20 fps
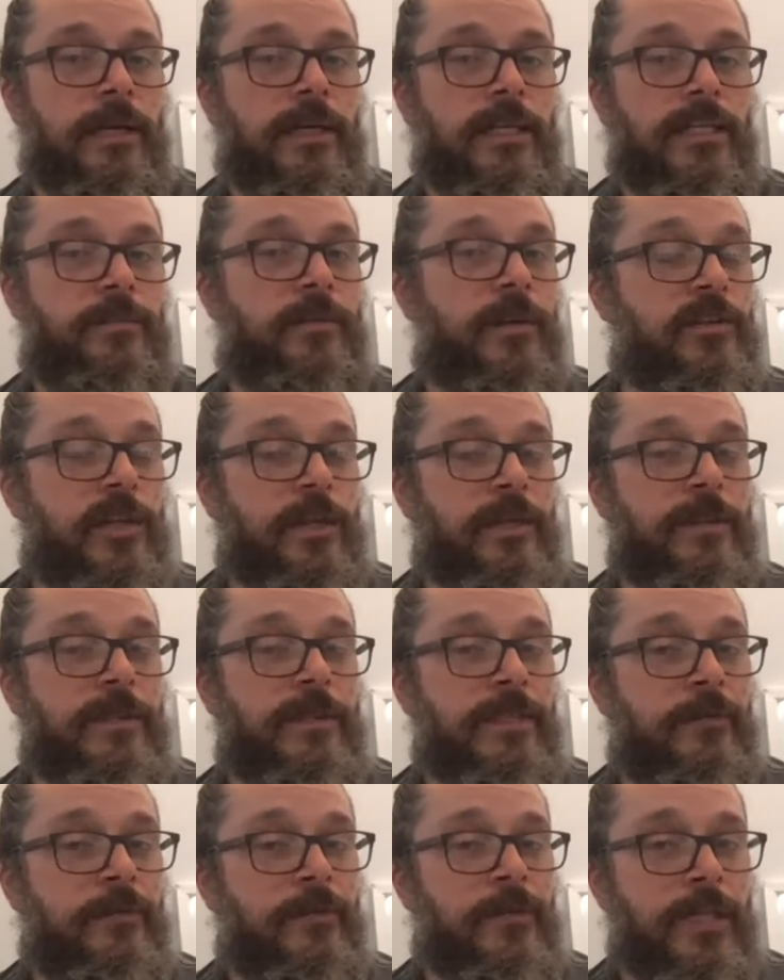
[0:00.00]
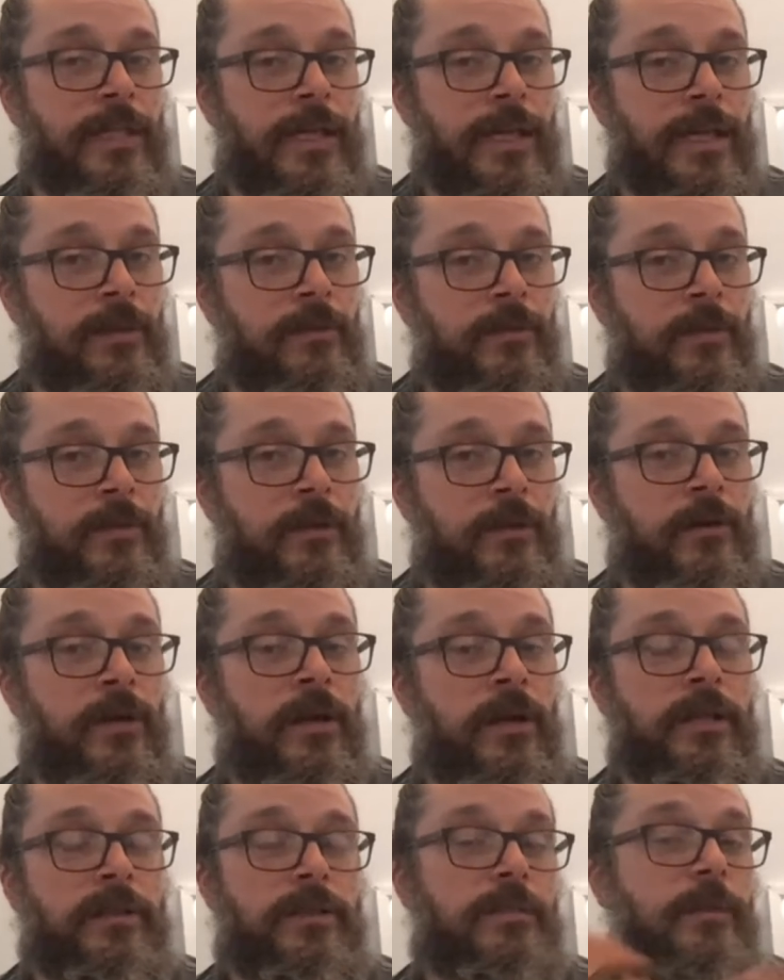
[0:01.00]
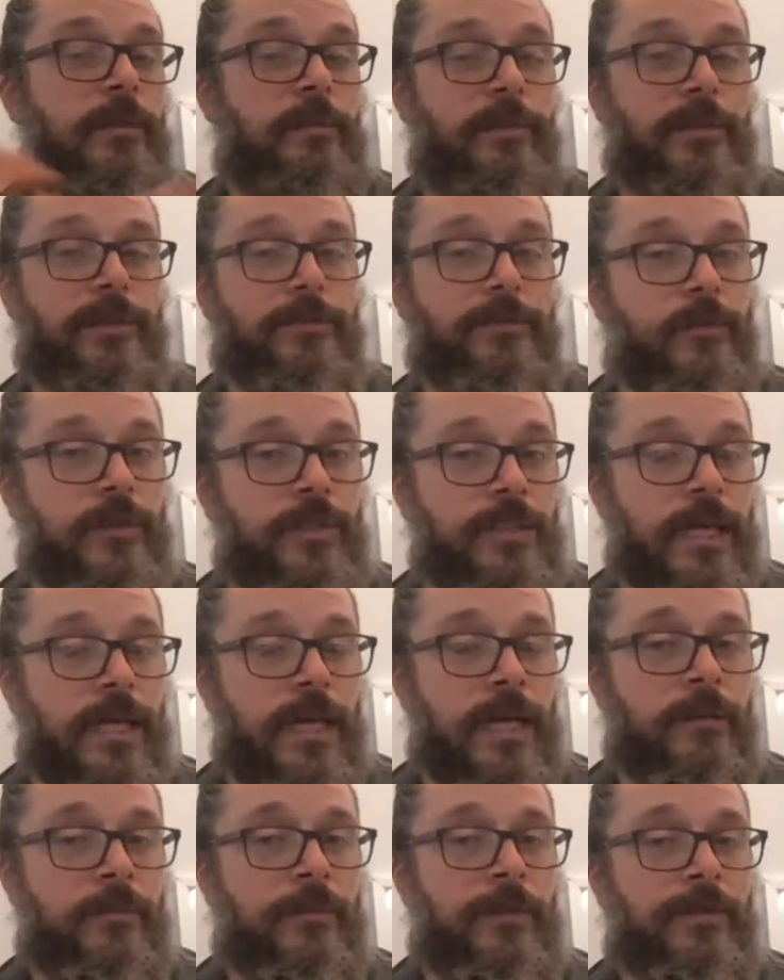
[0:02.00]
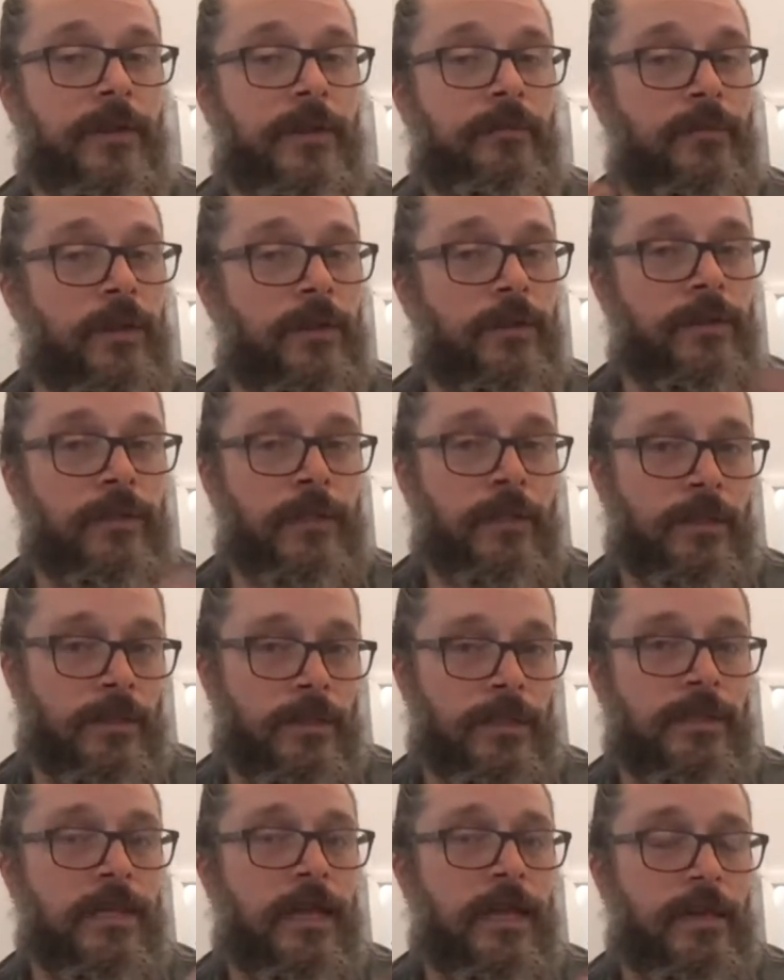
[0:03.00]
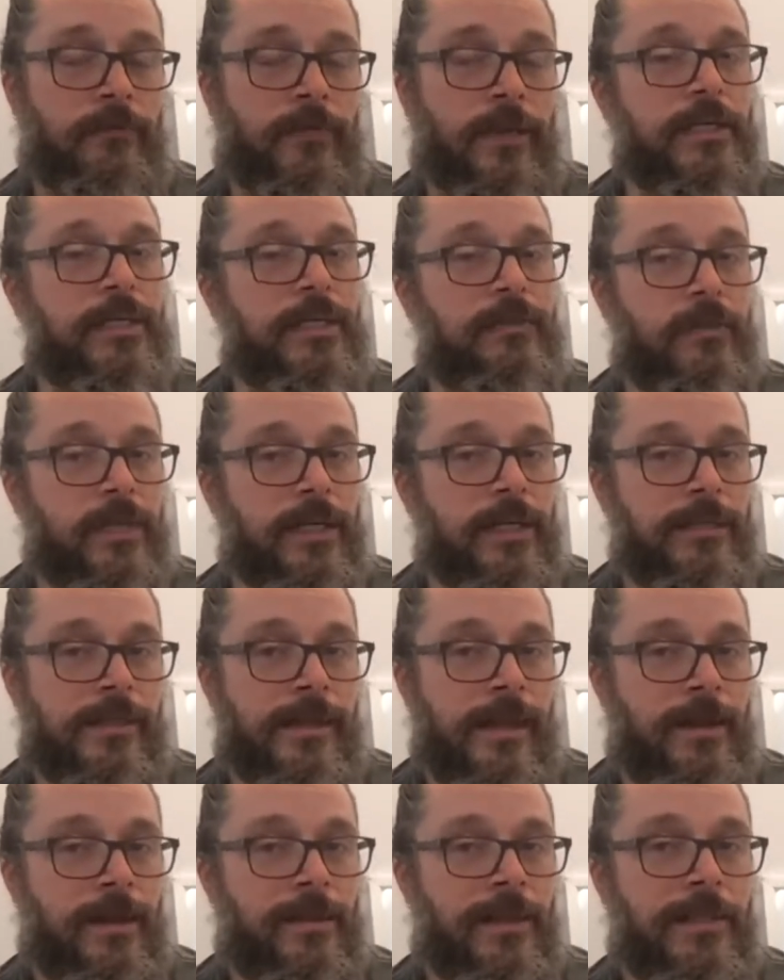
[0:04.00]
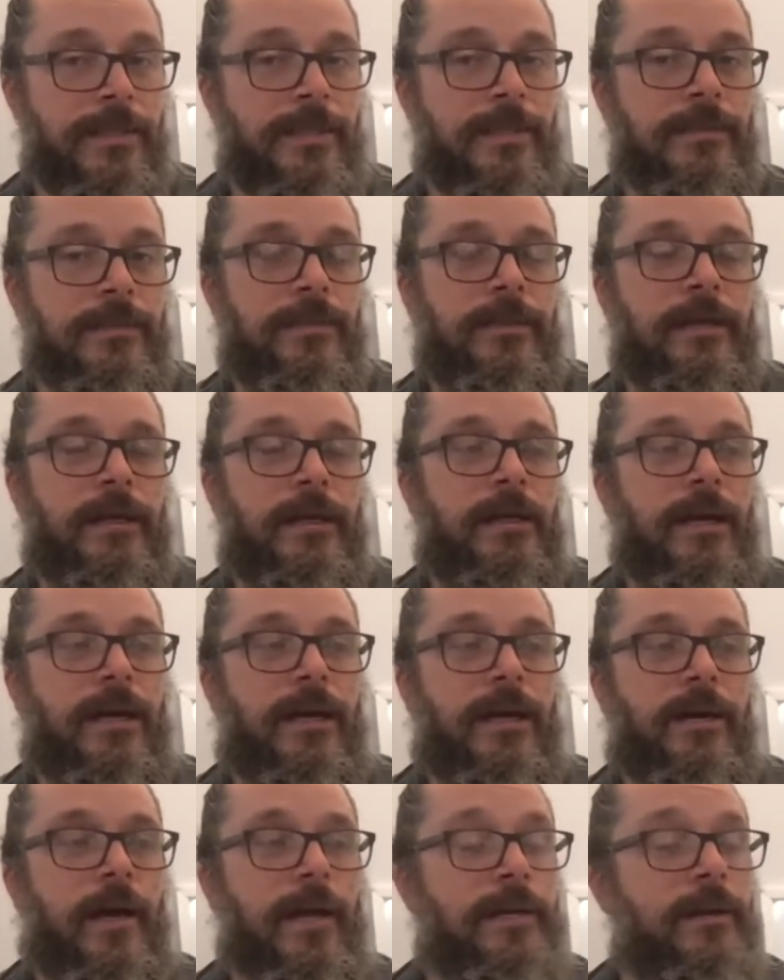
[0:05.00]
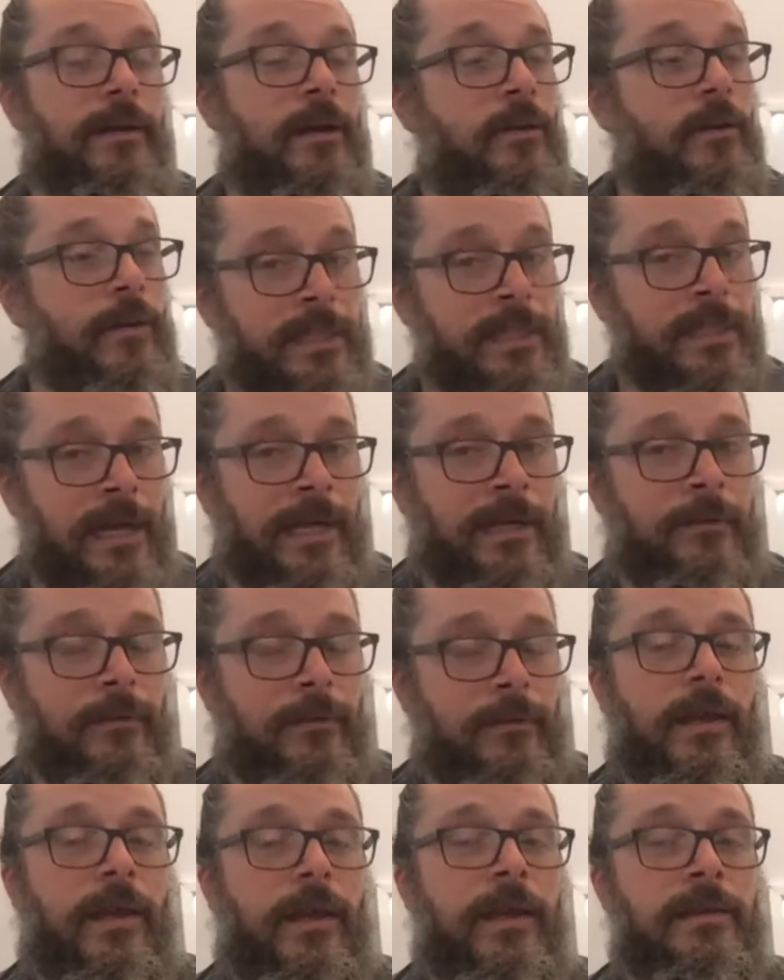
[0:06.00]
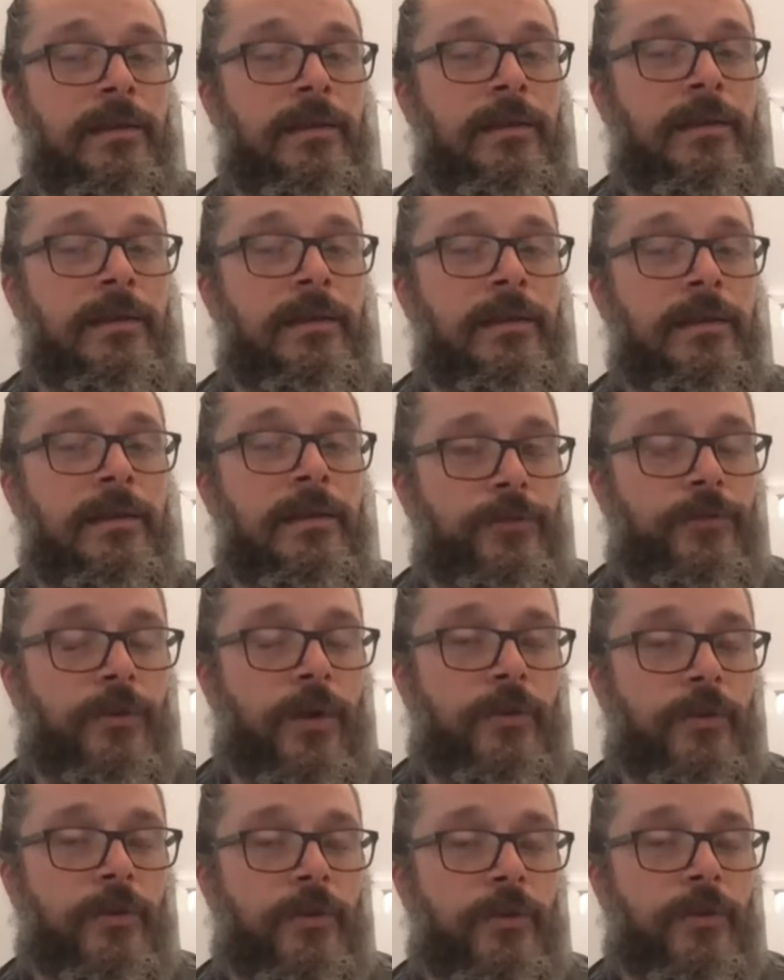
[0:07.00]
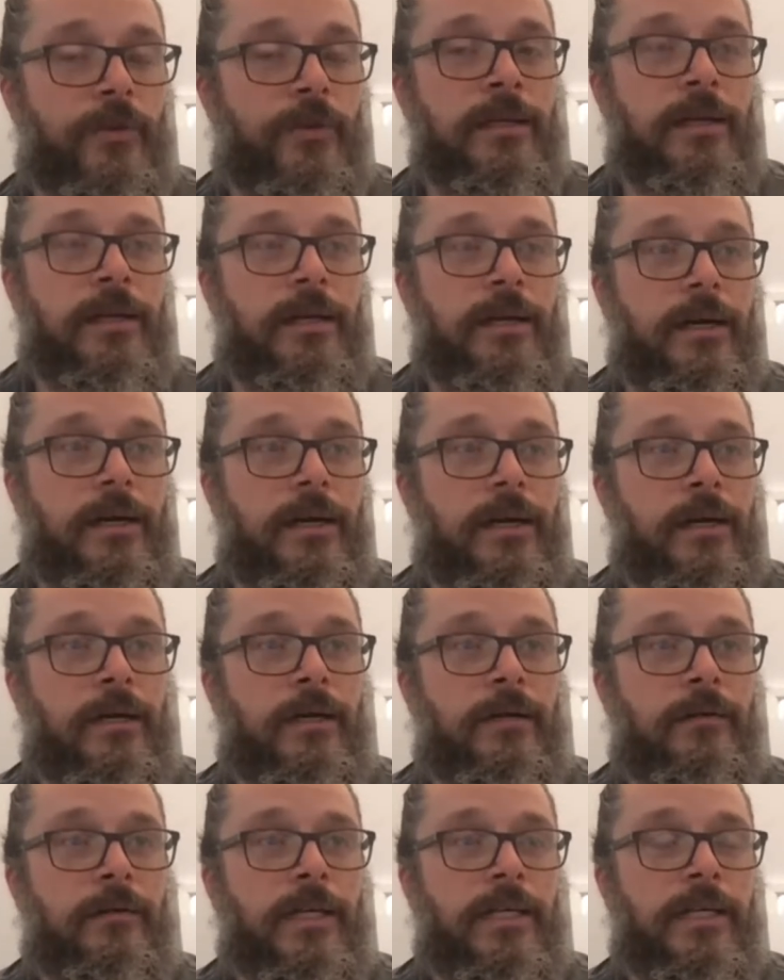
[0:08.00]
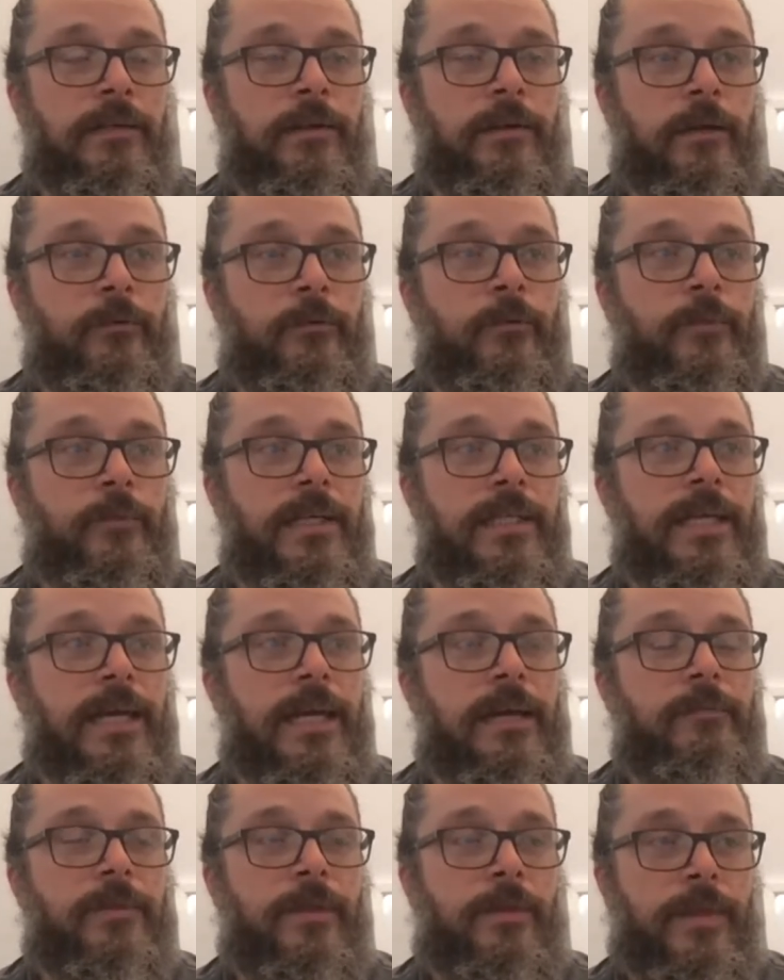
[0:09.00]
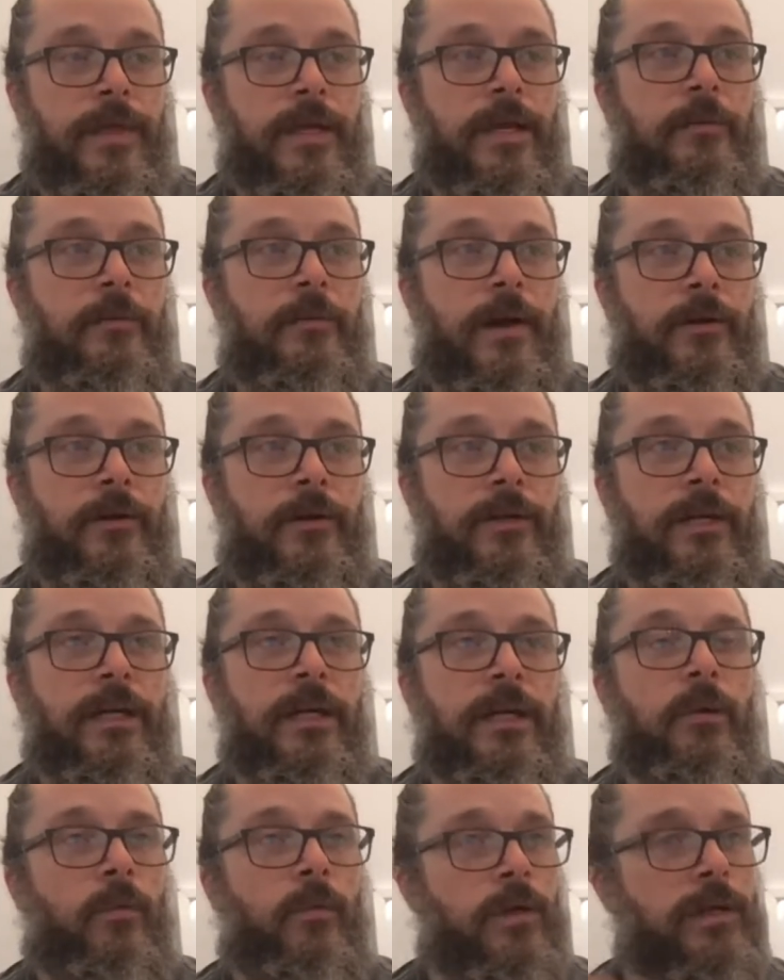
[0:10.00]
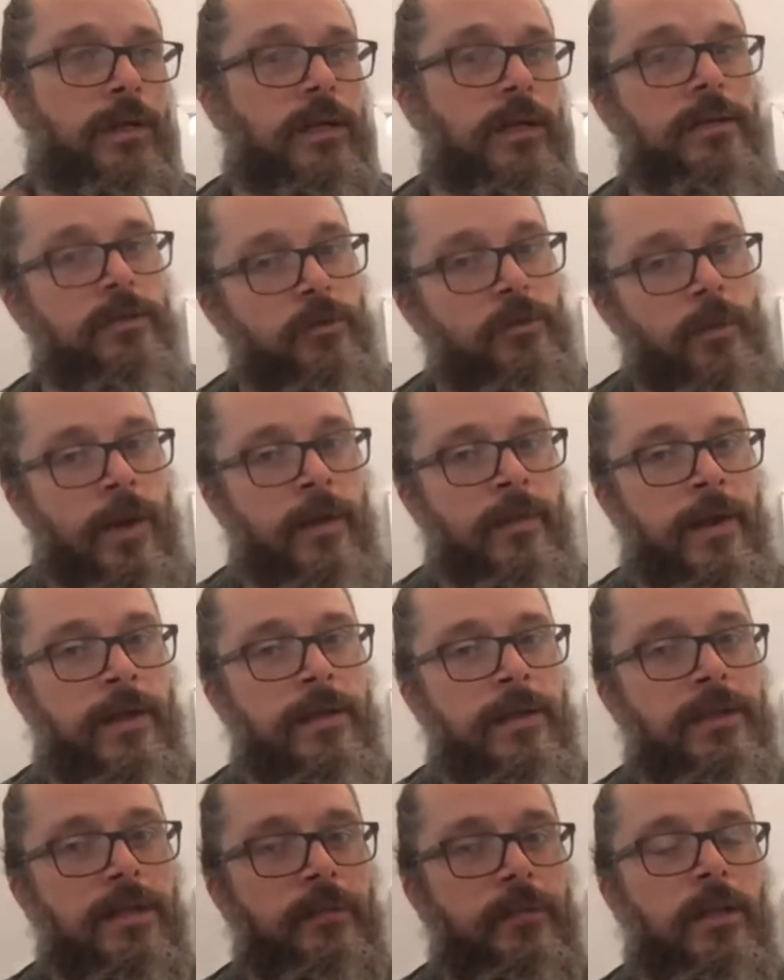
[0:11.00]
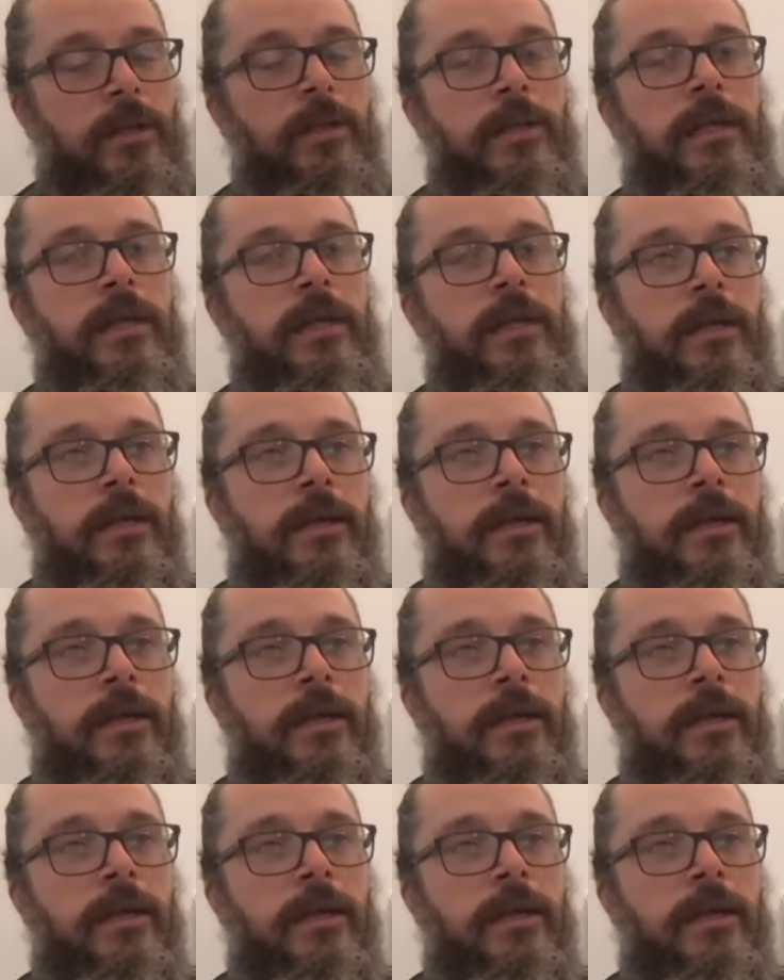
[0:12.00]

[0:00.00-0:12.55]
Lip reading: especially in the 7th and 8th year, this might be the first time that they've done this kind of activity as an adolescent. I know in 9th and in 10th through 12th grade, it will be a time to think about, what did I do well academically?